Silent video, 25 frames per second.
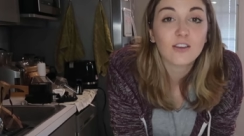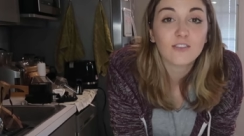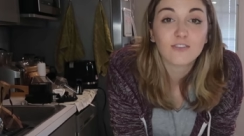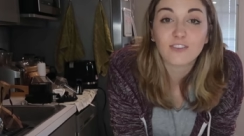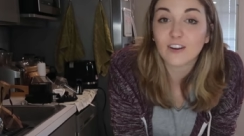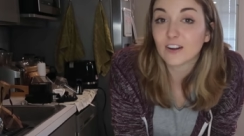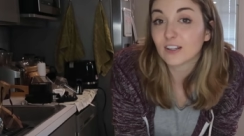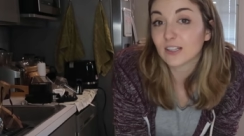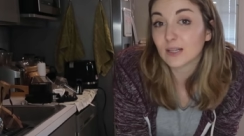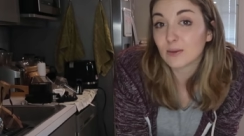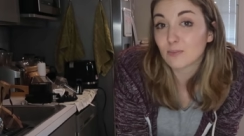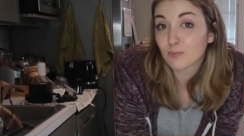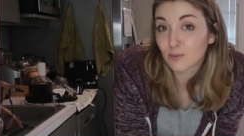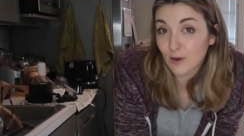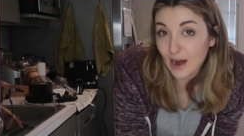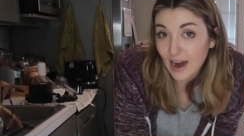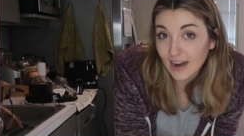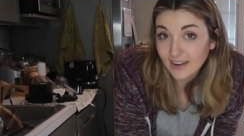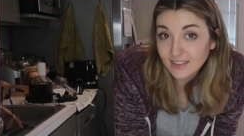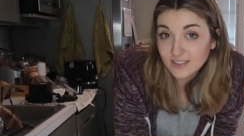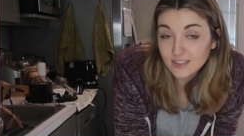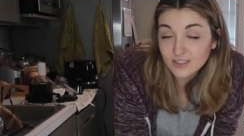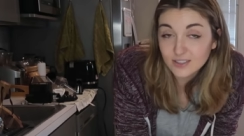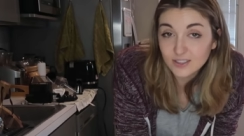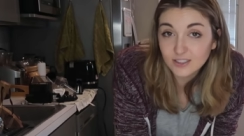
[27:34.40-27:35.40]
fairly
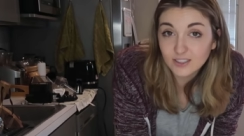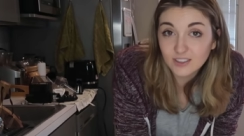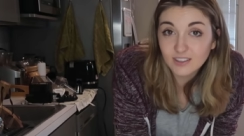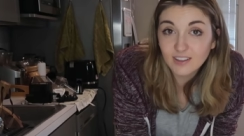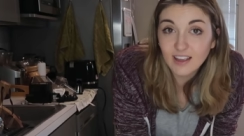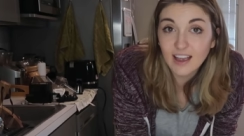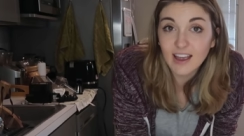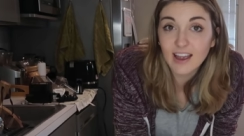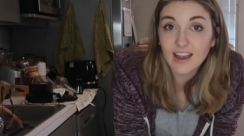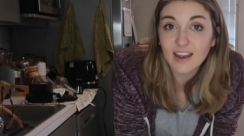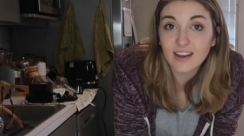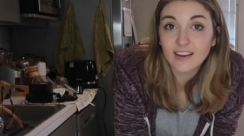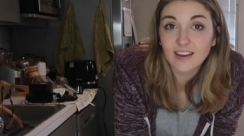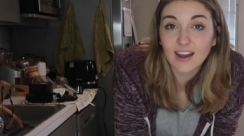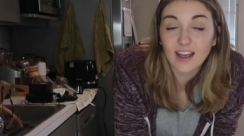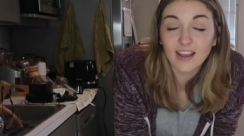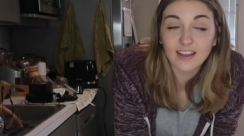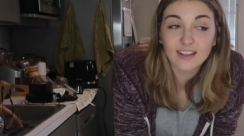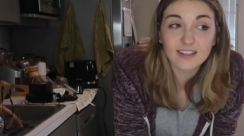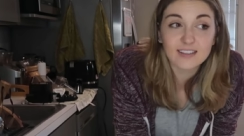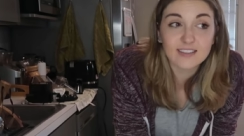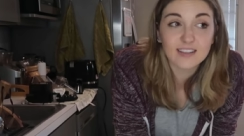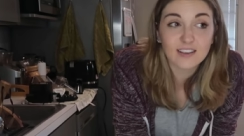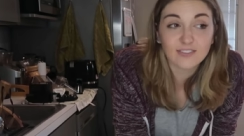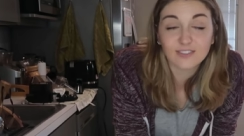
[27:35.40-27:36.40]
practical and I
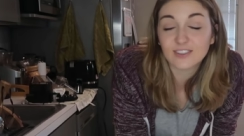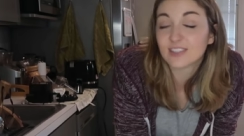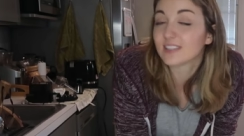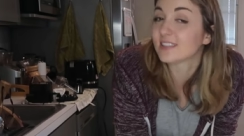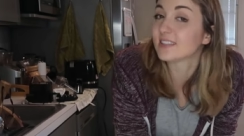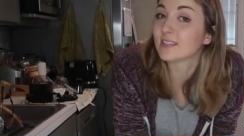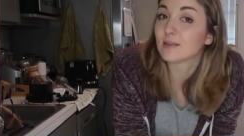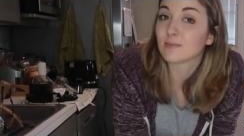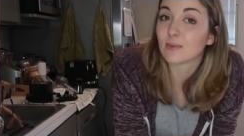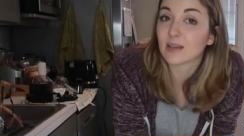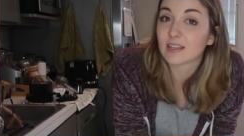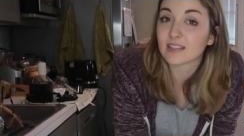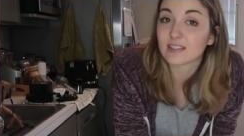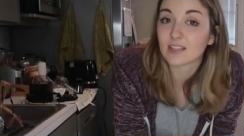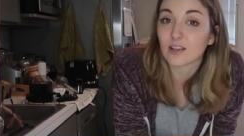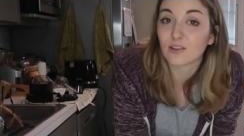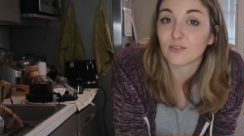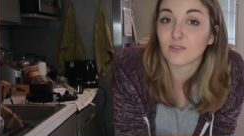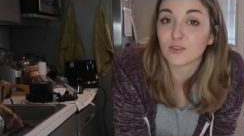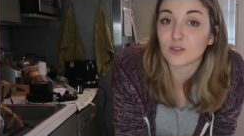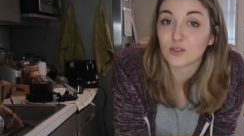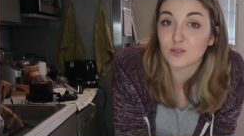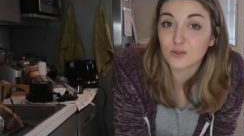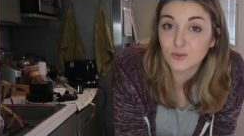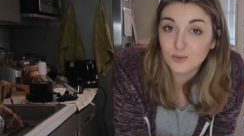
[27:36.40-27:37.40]
can definitely see
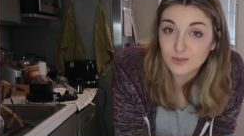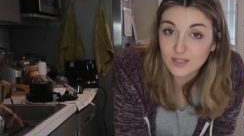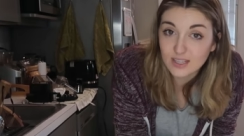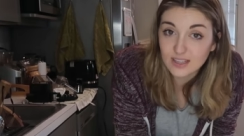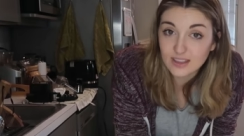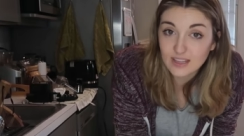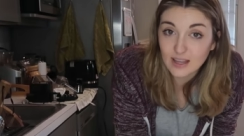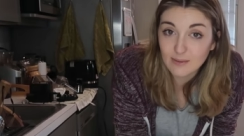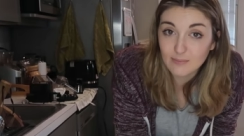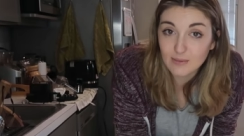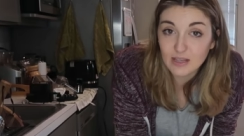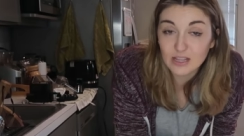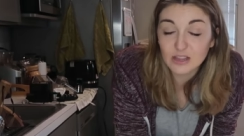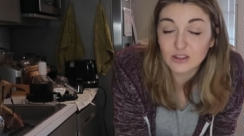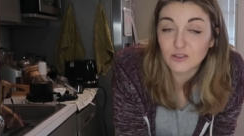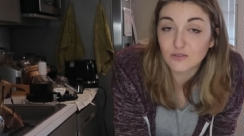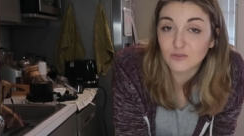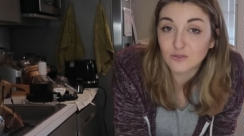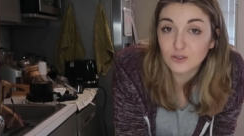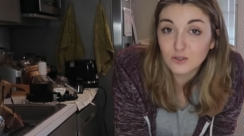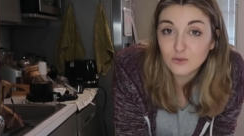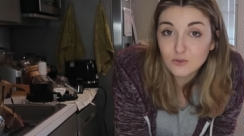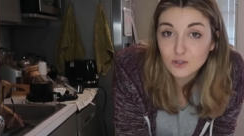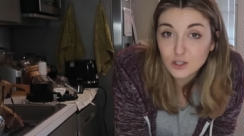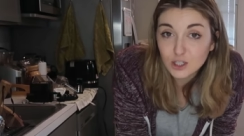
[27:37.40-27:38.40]
myself using them in the
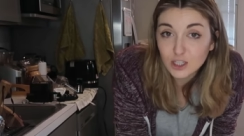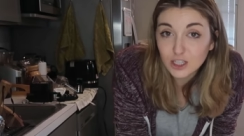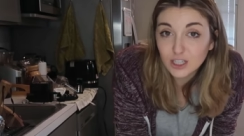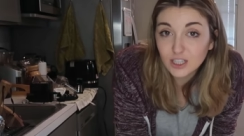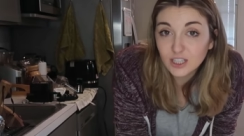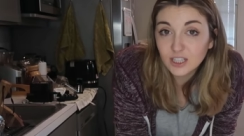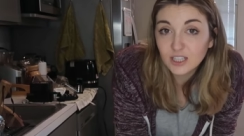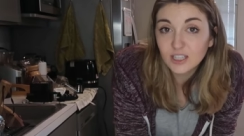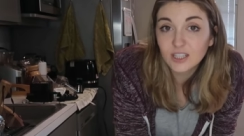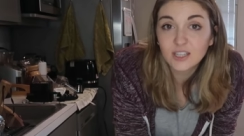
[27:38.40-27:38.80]
future.